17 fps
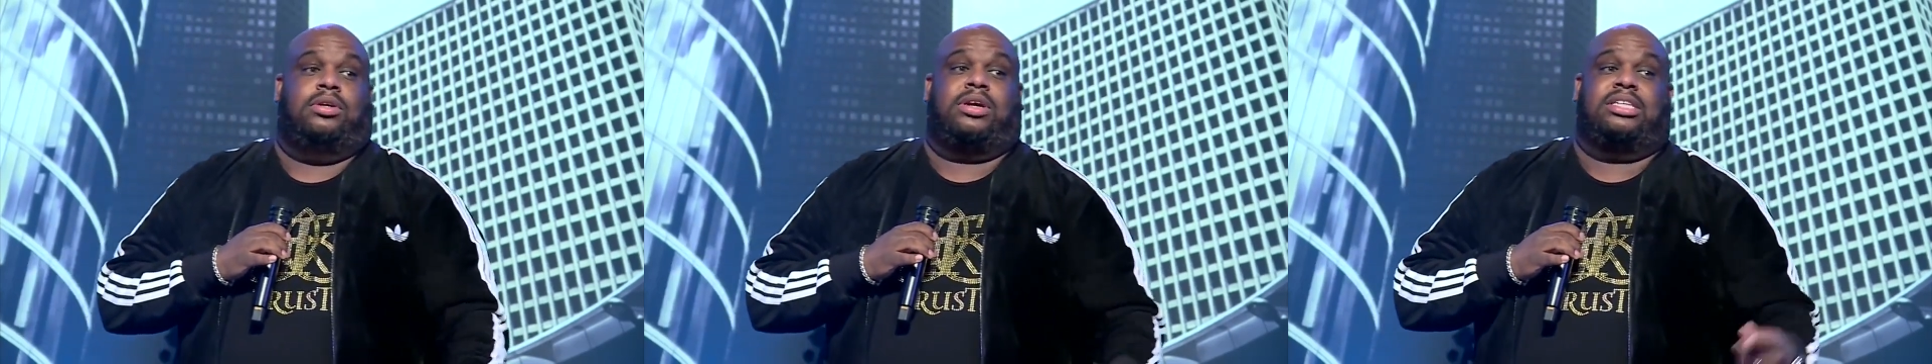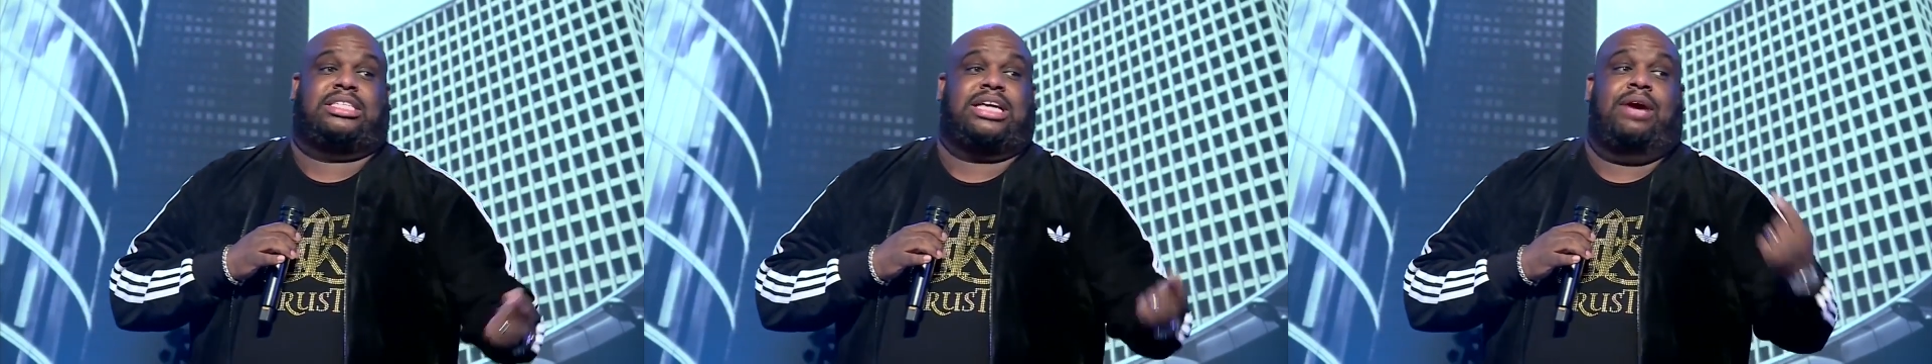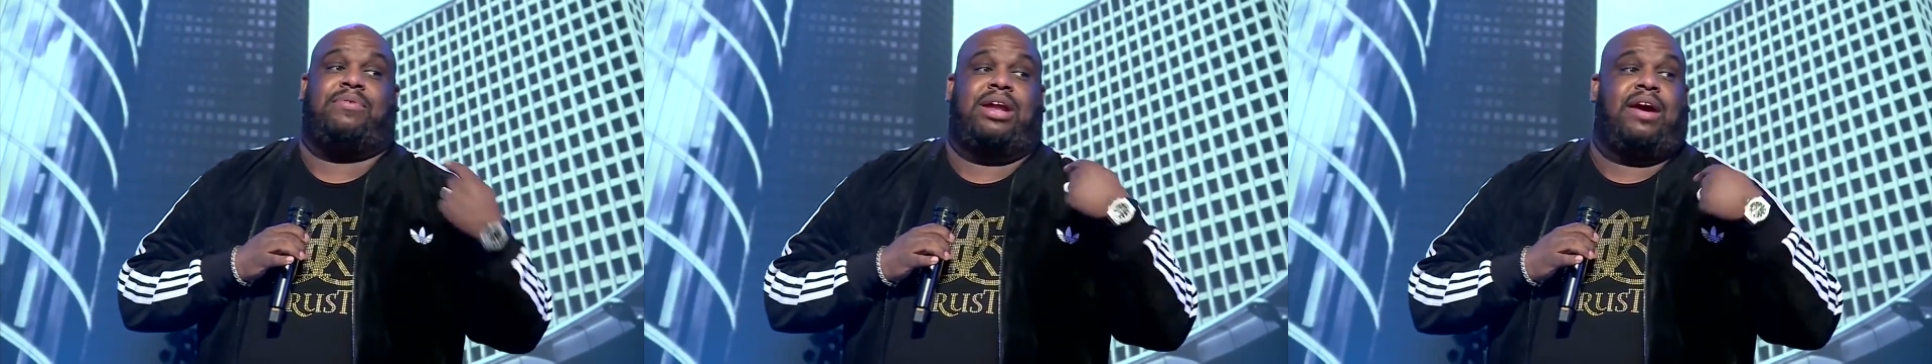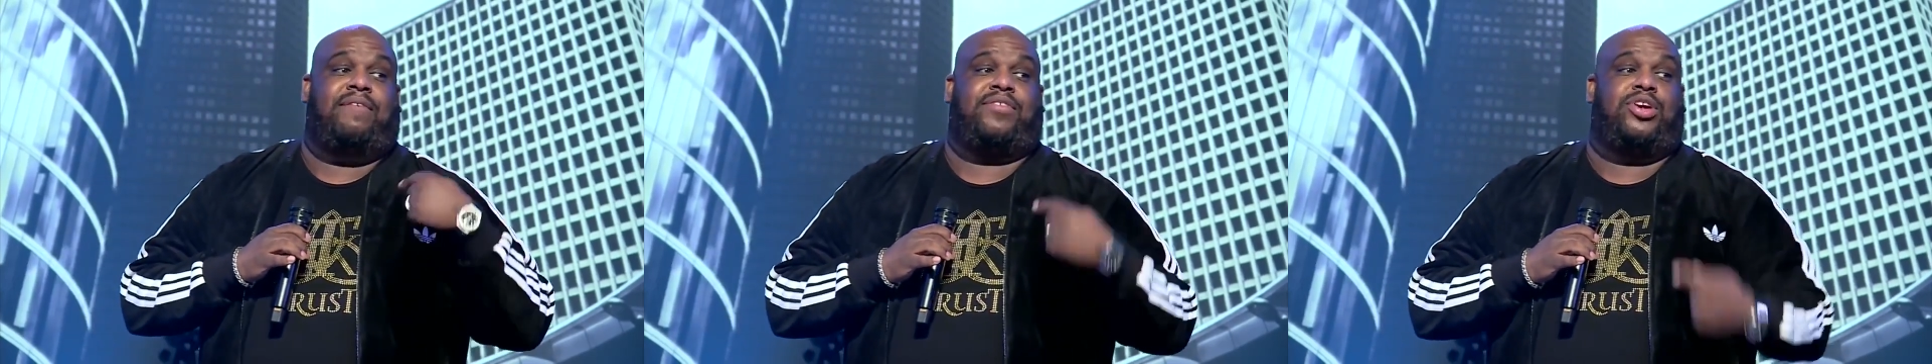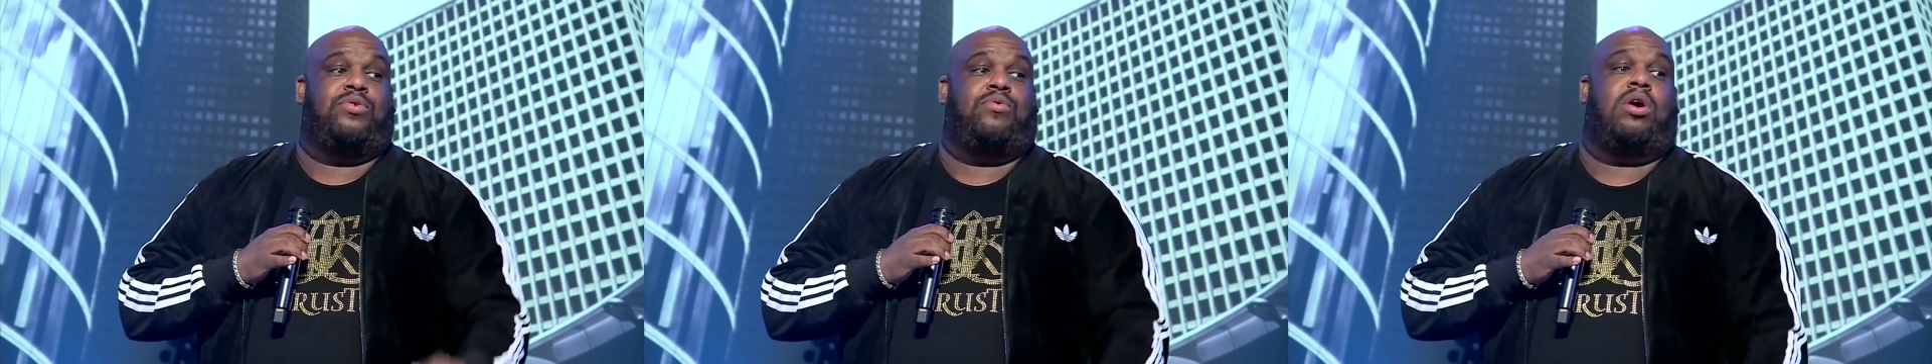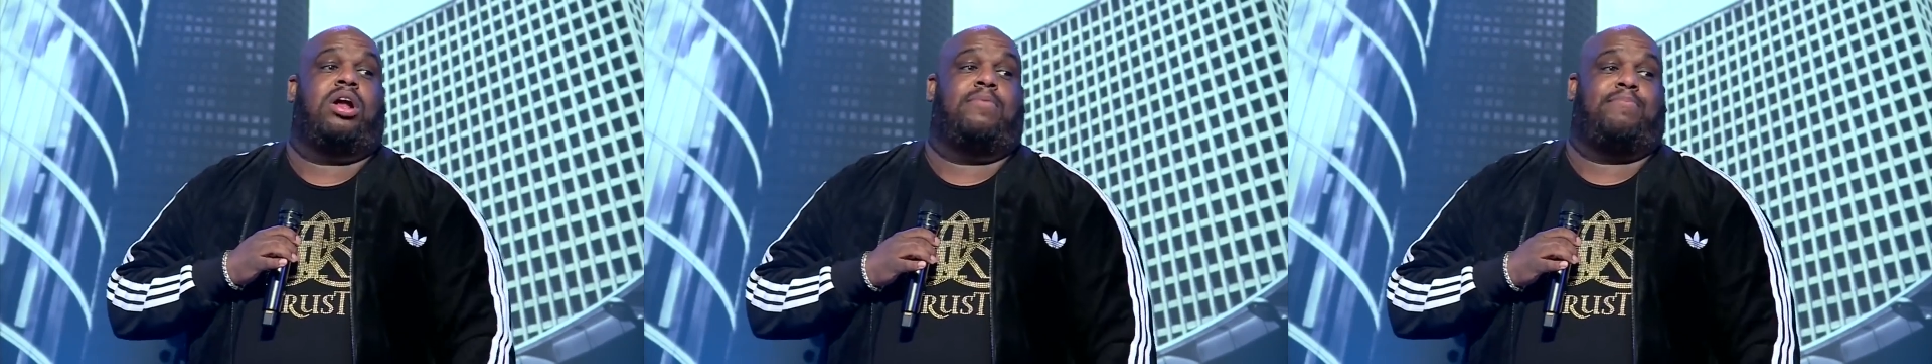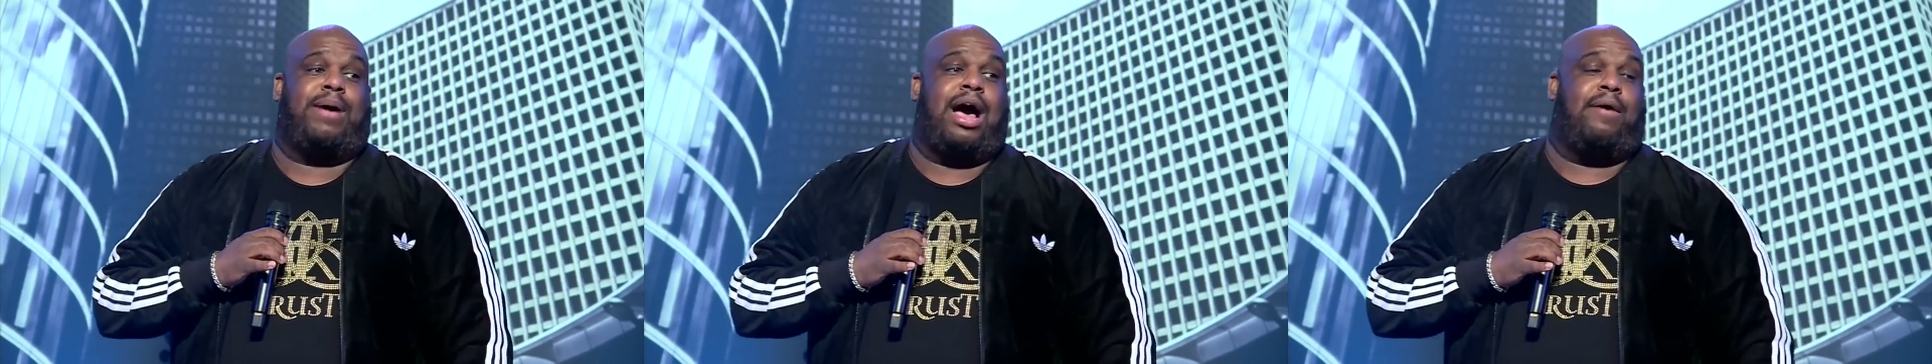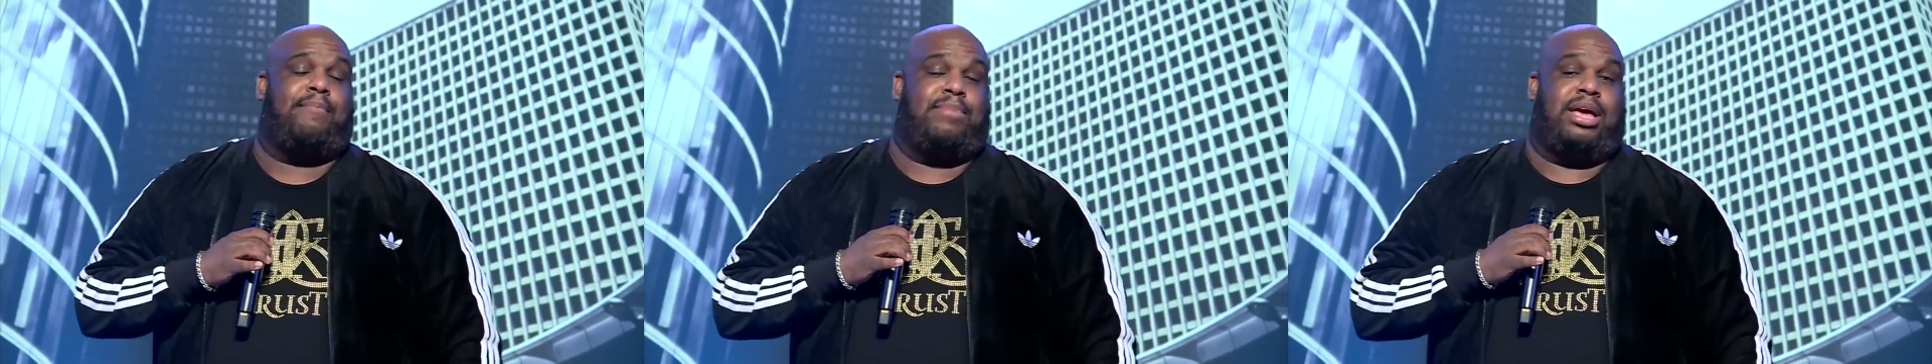You can say whatever you want
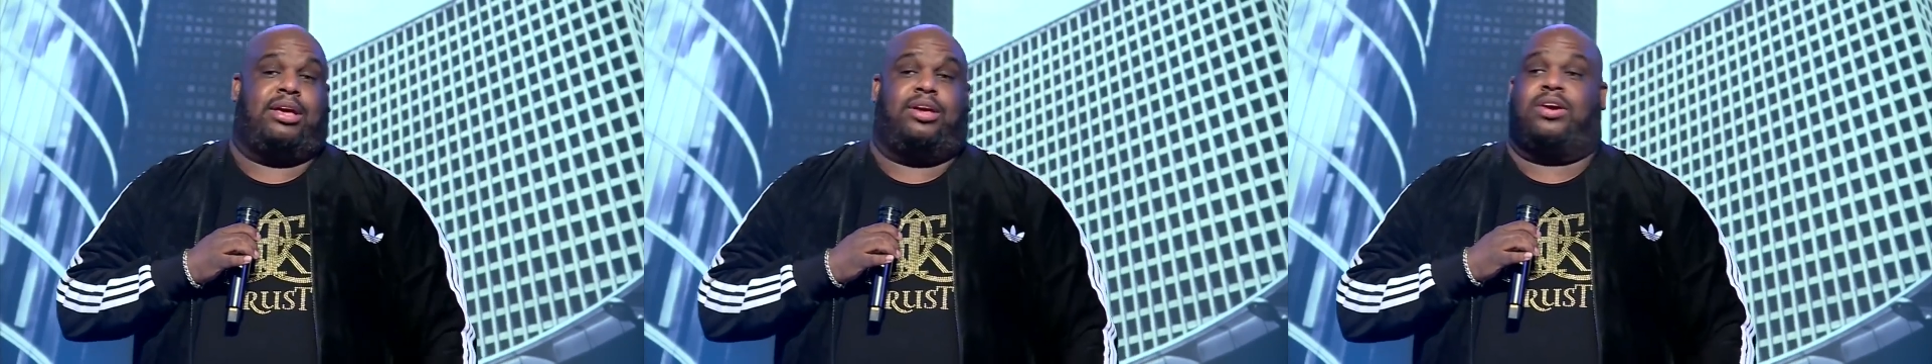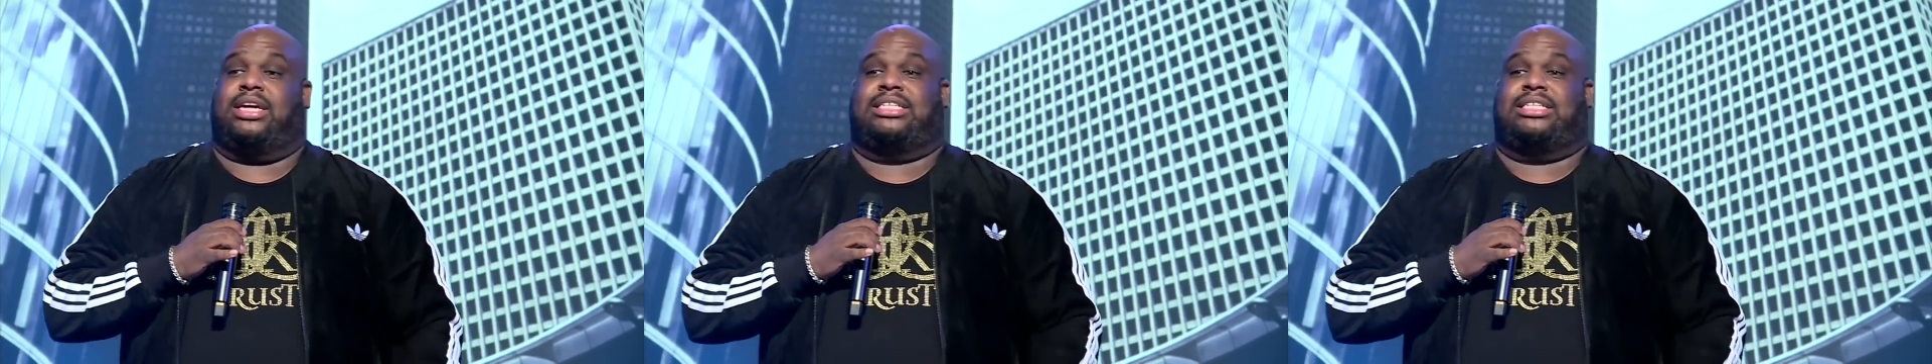about me.